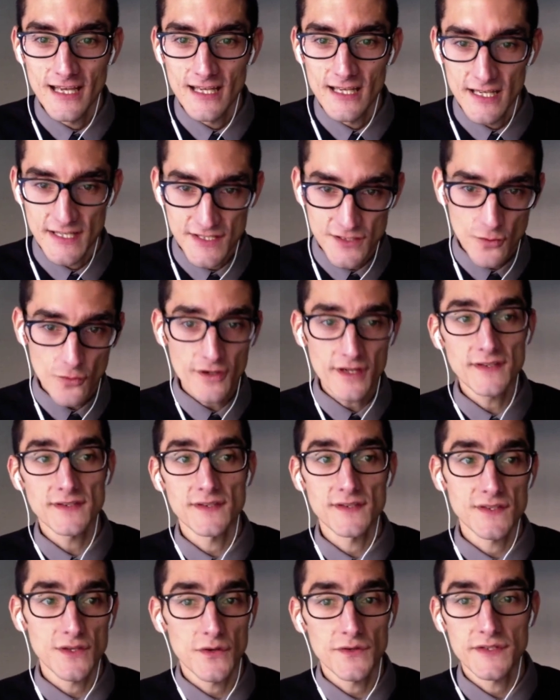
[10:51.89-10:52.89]
Historians
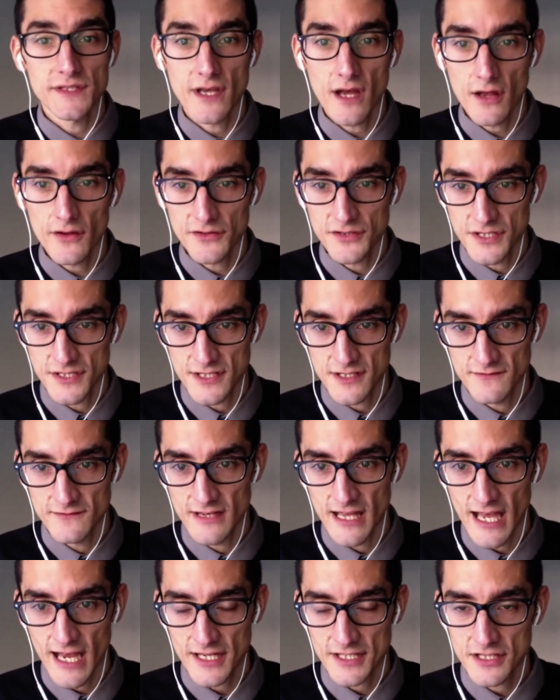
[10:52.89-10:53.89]
and sociologists of
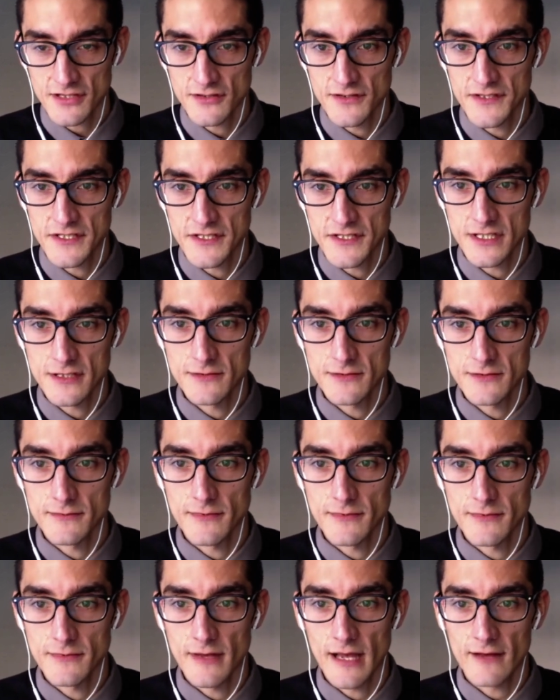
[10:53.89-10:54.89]
nationalism
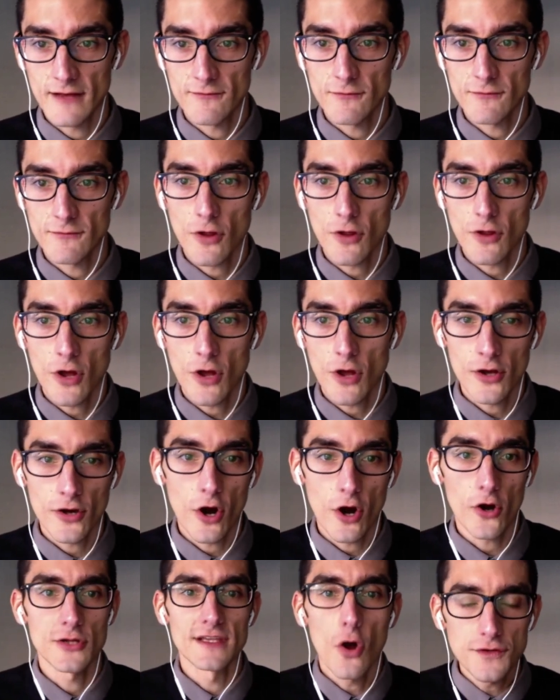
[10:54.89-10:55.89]
have long
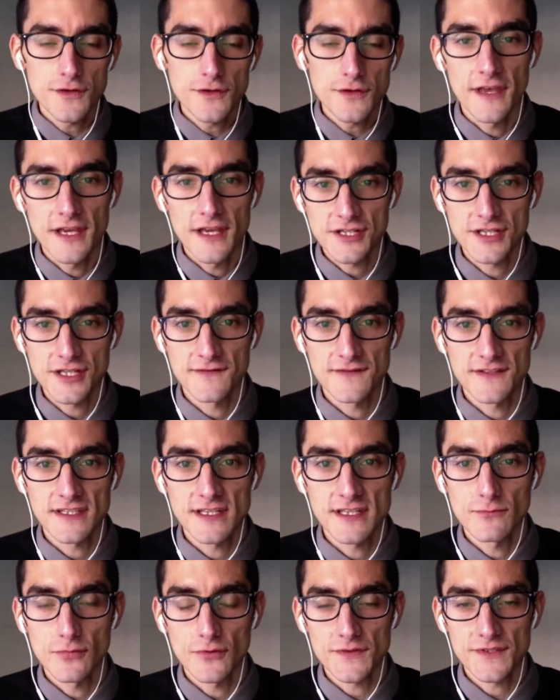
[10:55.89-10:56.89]
argued that the
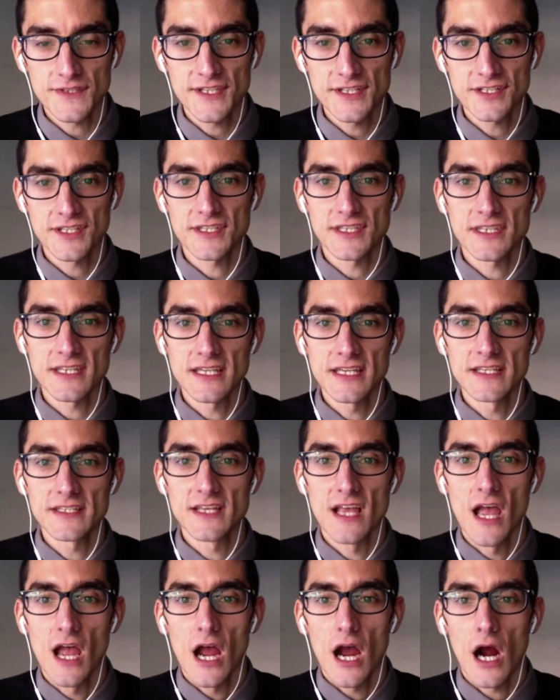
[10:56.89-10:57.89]
cultivation of symbols
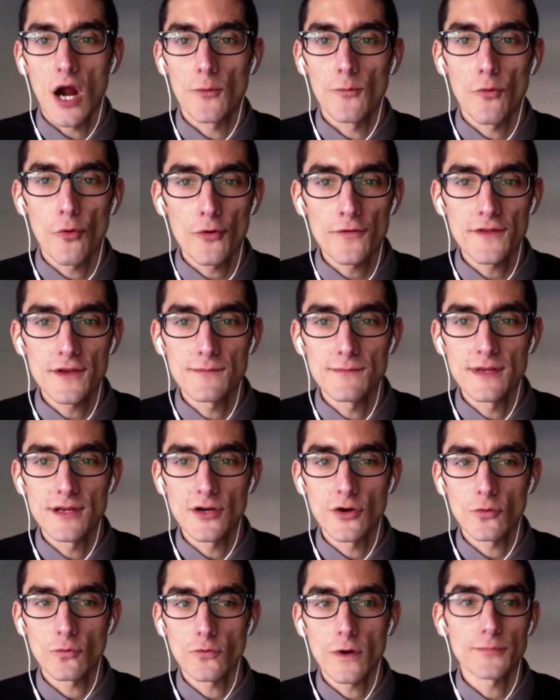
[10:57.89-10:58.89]
such as these are
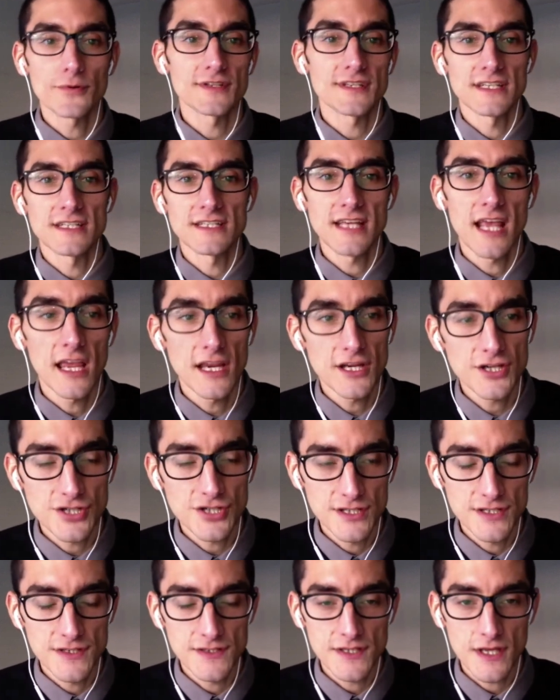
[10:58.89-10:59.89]
more than mere
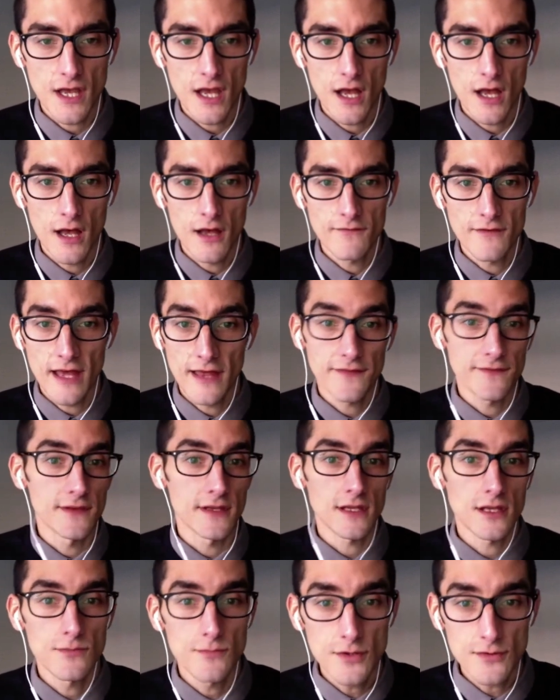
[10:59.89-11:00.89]
representations of
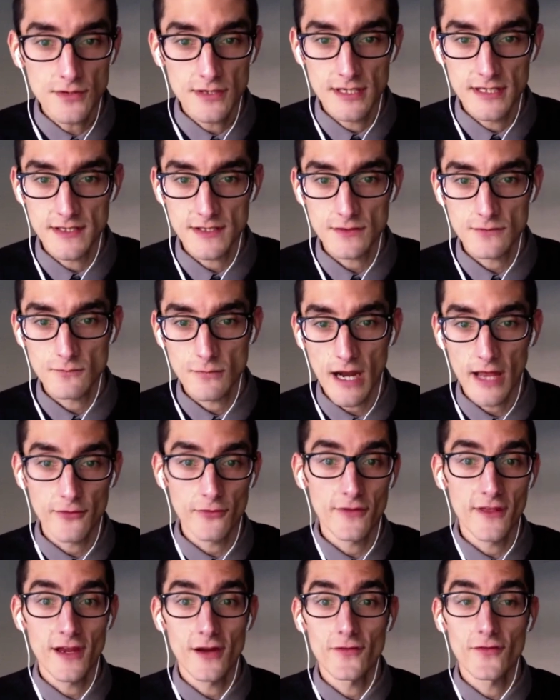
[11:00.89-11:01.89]
ethnic communities. Rather,
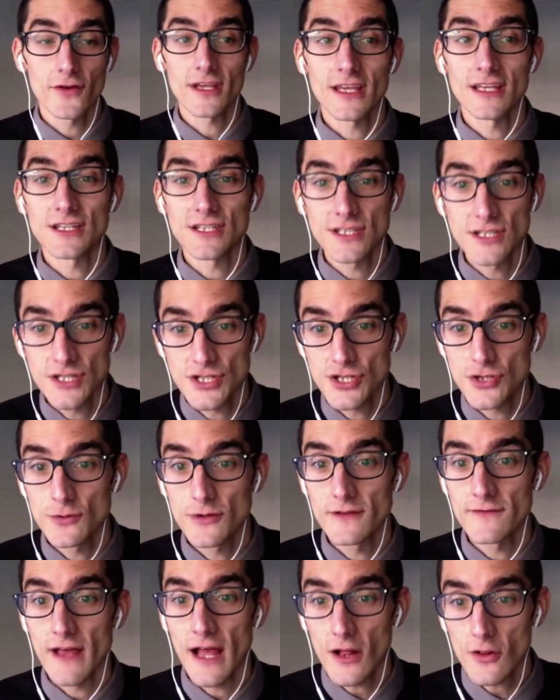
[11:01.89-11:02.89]
they constitutive
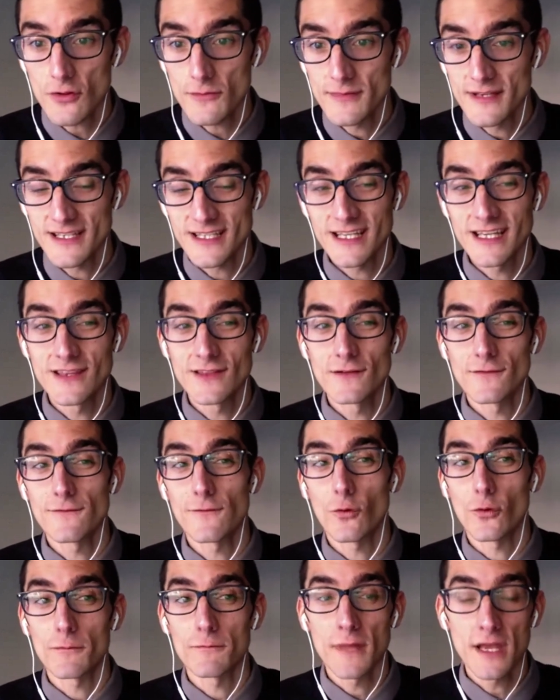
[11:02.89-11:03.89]
elements in the
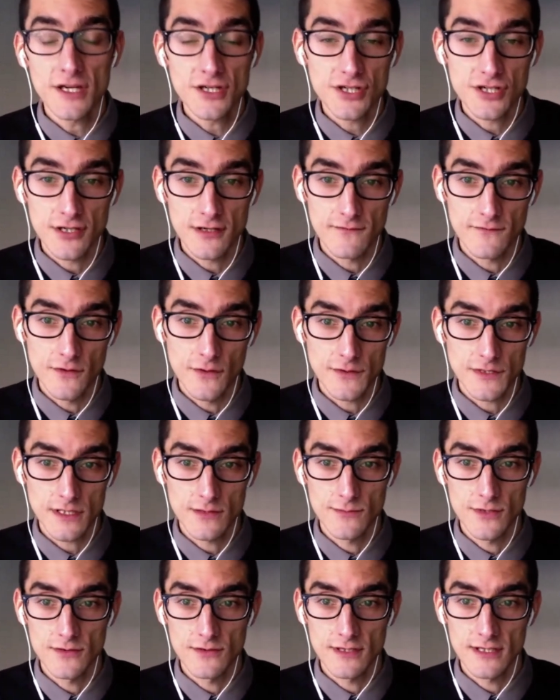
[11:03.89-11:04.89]
formation of those
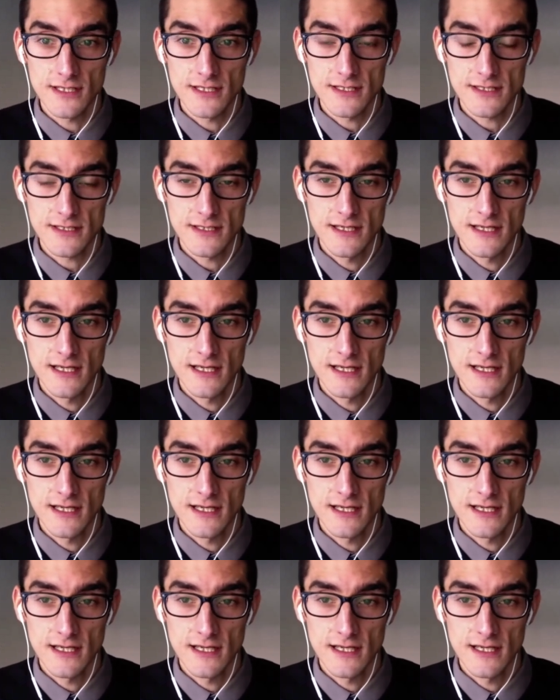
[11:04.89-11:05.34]
communities.